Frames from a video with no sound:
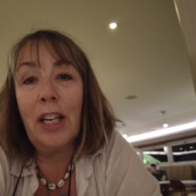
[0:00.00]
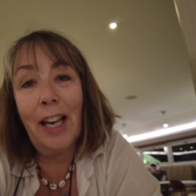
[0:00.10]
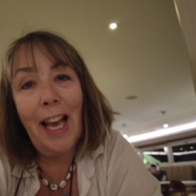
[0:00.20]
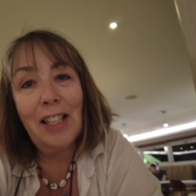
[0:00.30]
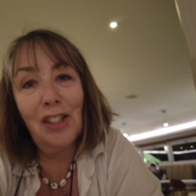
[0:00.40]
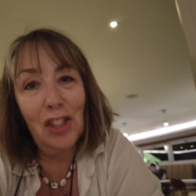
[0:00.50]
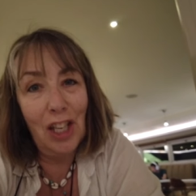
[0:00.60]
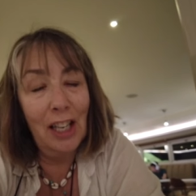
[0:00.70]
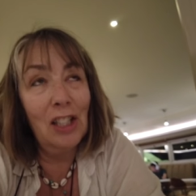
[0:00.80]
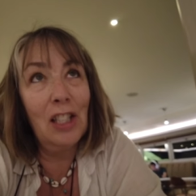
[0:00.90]
and I hadn't
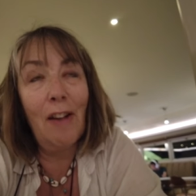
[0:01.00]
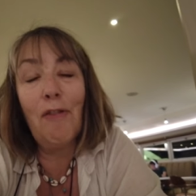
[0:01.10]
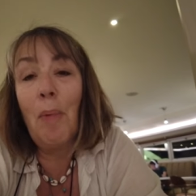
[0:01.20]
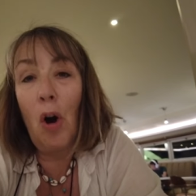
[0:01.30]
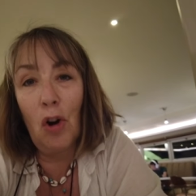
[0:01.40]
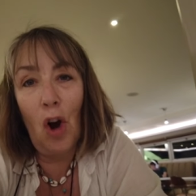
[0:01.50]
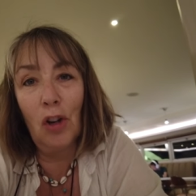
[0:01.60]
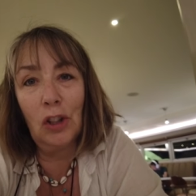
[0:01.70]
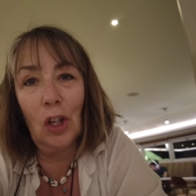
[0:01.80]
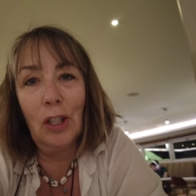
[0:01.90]
changed it from Hong
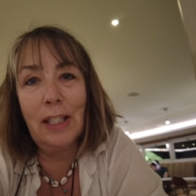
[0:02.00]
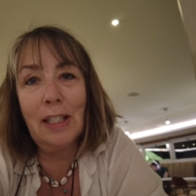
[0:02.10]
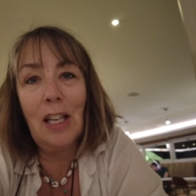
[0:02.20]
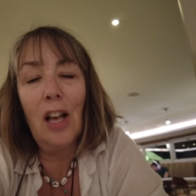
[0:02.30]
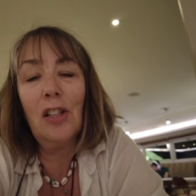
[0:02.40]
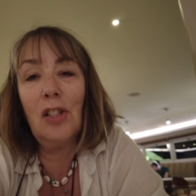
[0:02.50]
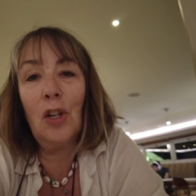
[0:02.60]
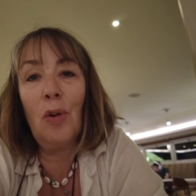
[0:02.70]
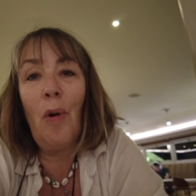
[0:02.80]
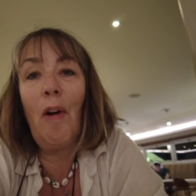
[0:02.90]
Kong dollars
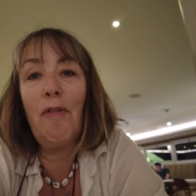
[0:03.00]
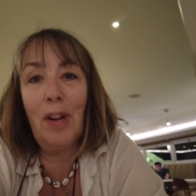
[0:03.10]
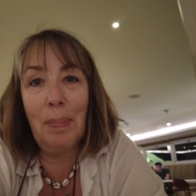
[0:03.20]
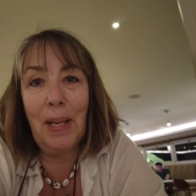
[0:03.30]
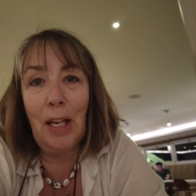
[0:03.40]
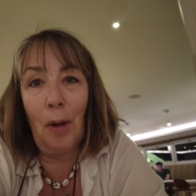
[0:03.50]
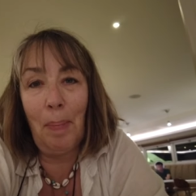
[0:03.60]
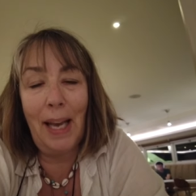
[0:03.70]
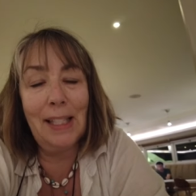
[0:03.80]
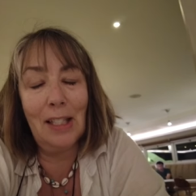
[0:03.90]
to Filipino
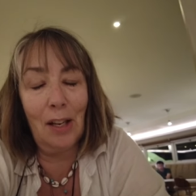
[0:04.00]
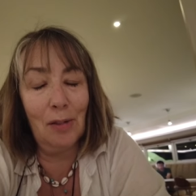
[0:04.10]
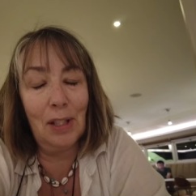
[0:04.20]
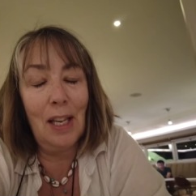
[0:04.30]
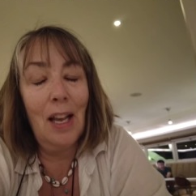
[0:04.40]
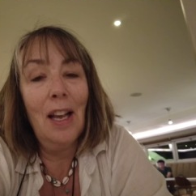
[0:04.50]
pesos.